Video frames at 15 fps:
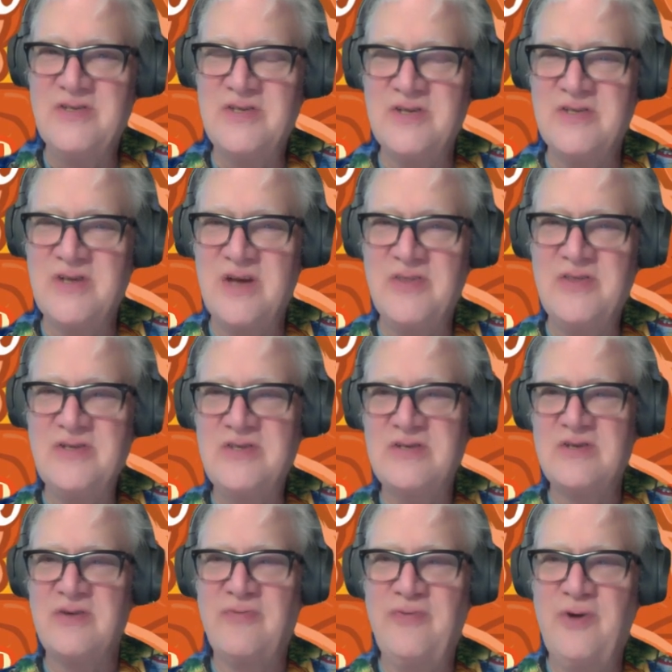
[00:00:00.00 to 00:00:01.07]
is
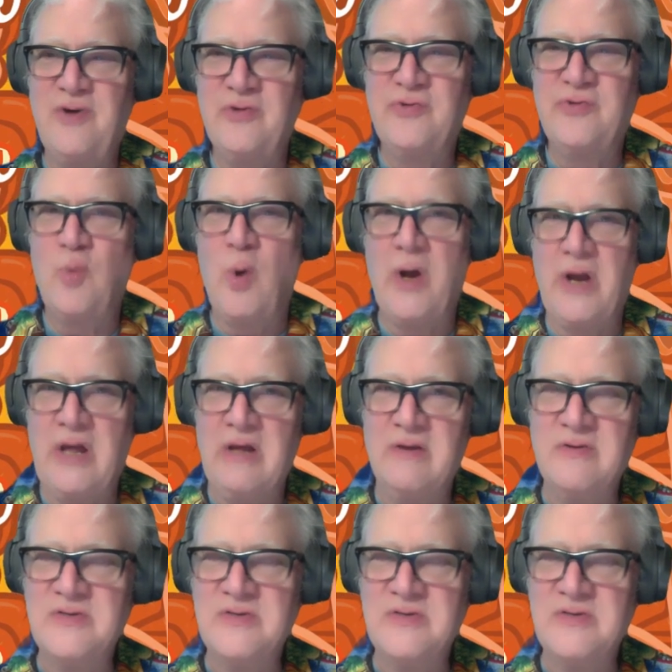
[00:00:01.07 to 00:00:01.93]
a full 20.